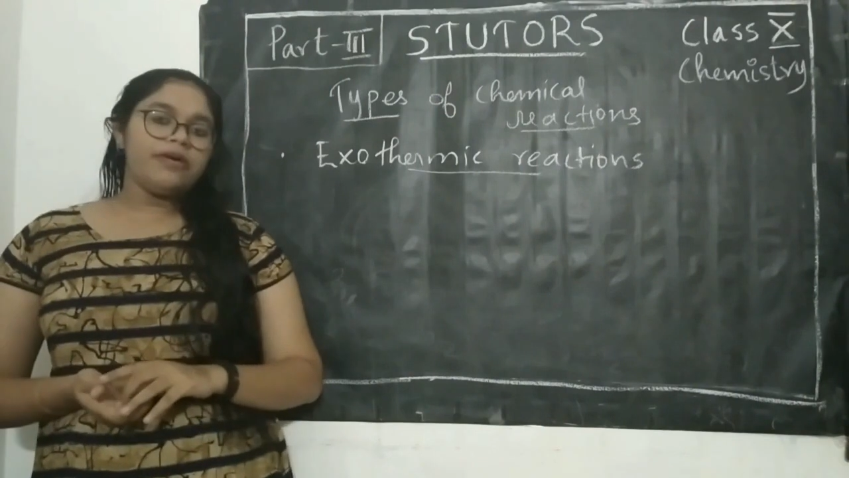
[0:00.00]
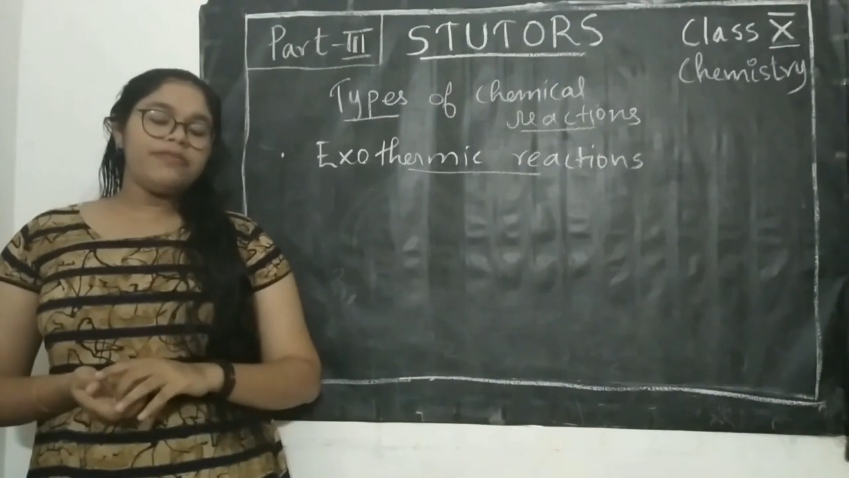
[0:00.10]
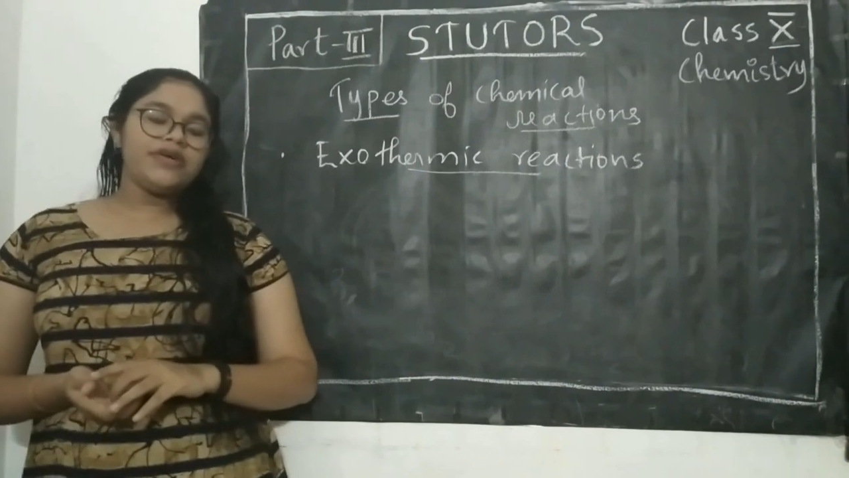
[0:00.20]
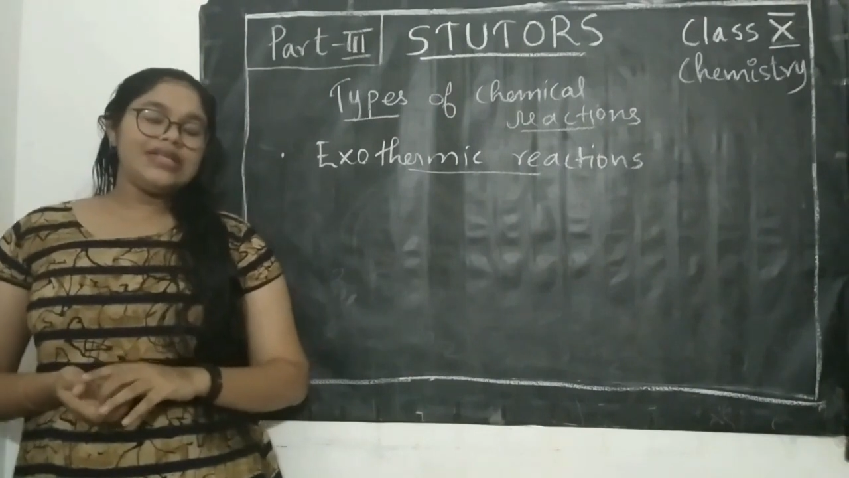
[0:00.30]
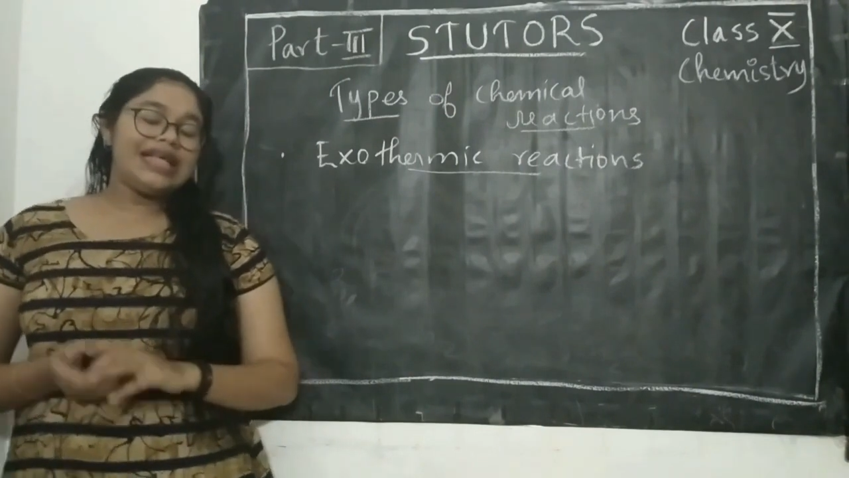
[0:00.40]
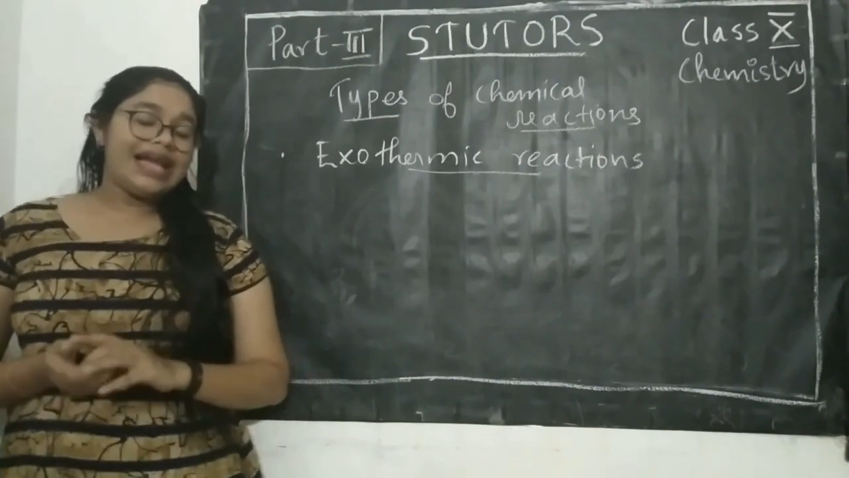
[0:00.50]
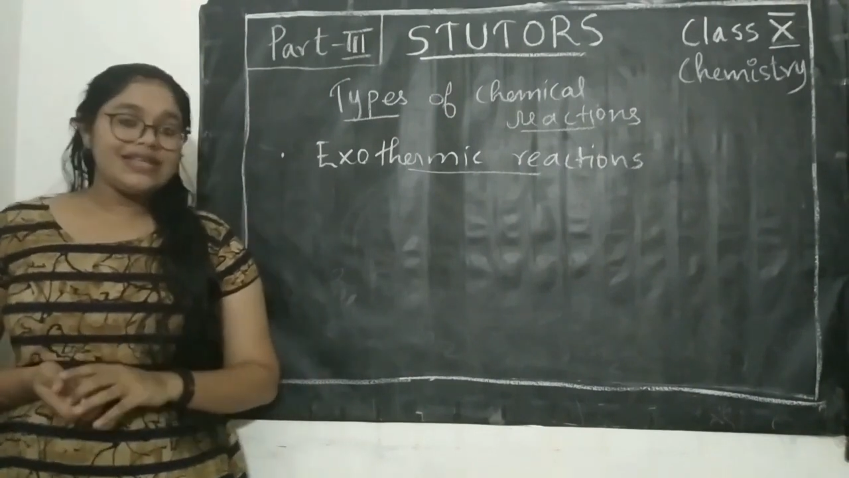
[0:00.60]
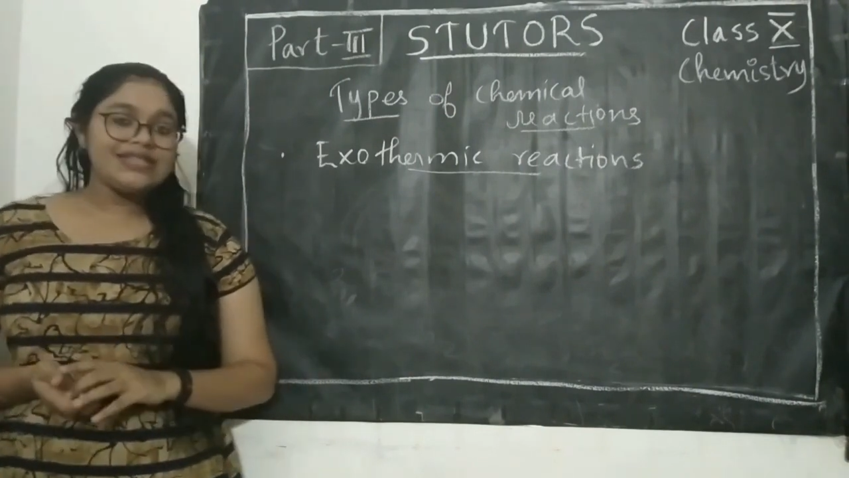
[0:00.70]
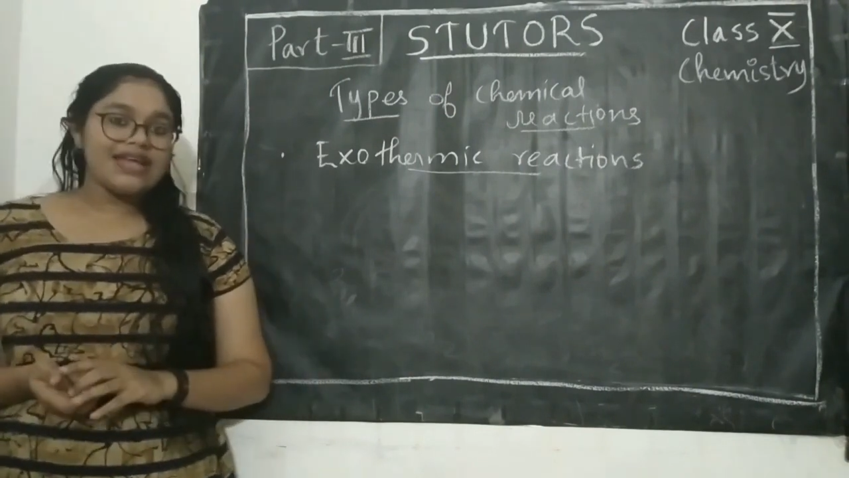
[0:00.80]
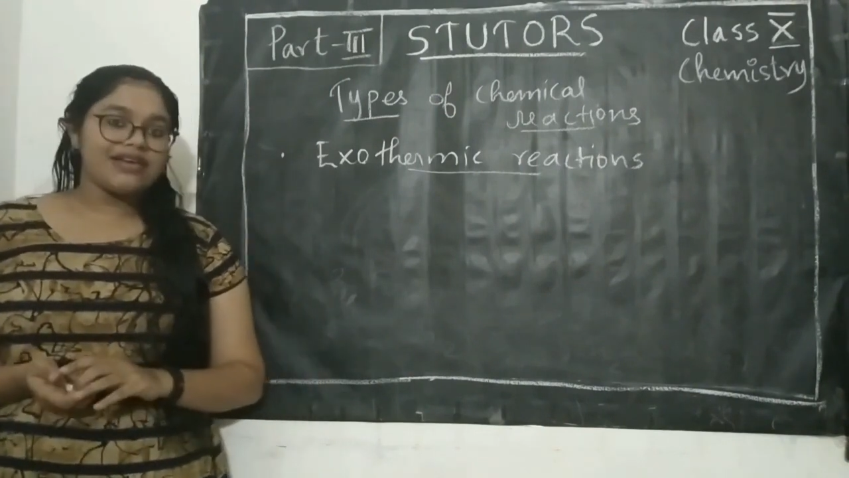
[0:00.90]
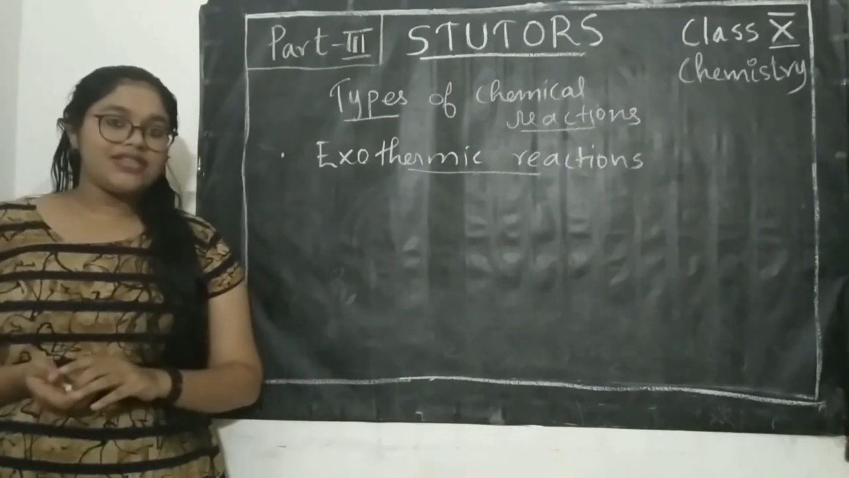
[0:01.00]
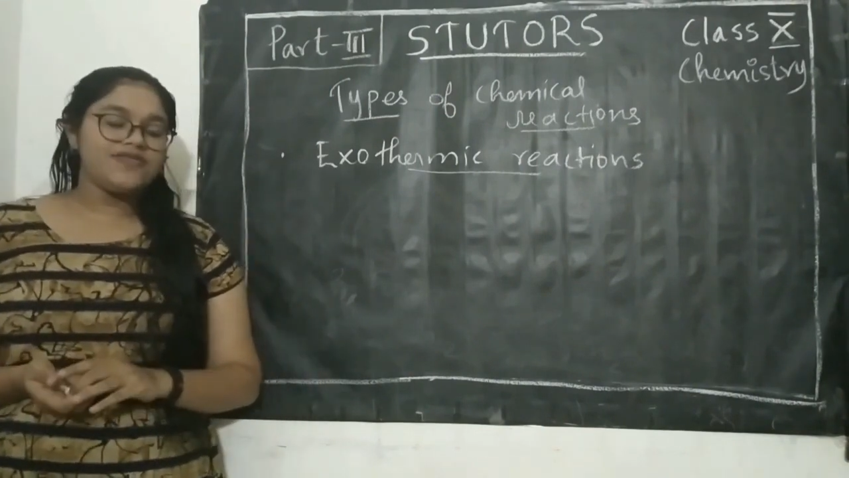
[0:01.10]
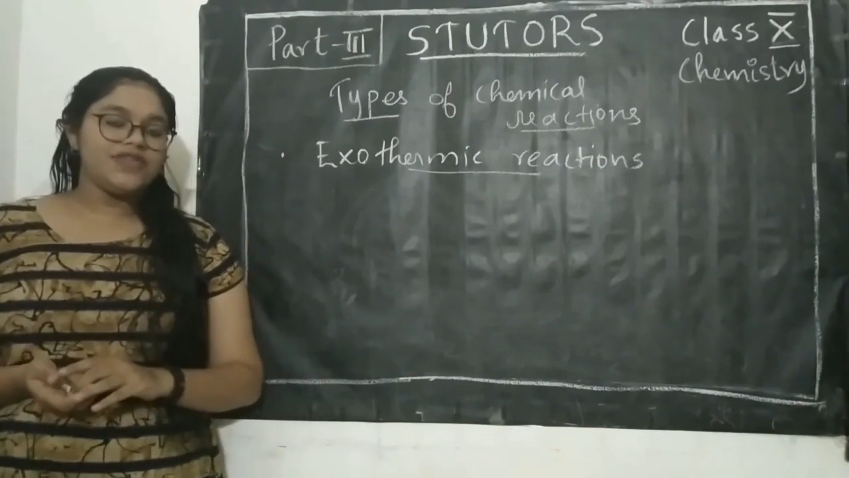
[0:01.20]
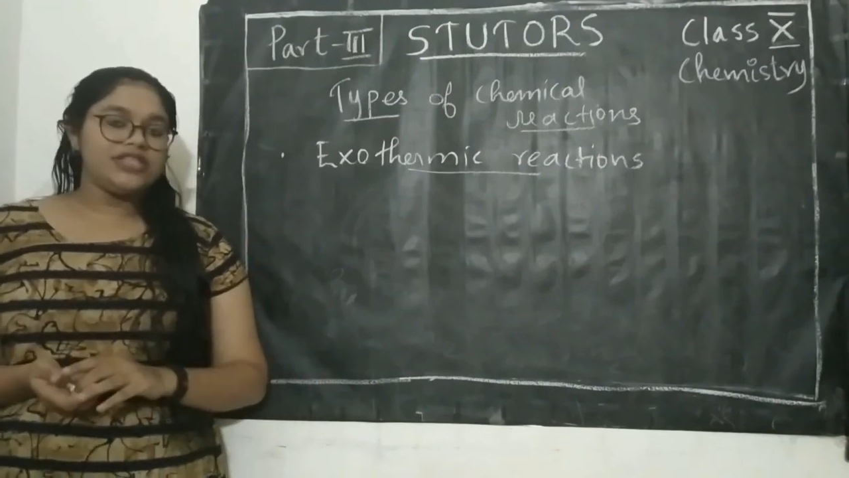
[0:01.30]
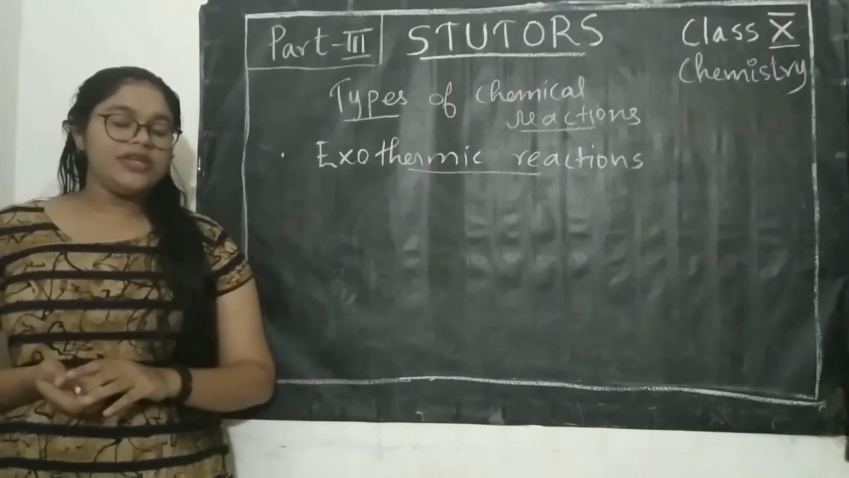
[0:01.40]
the last activity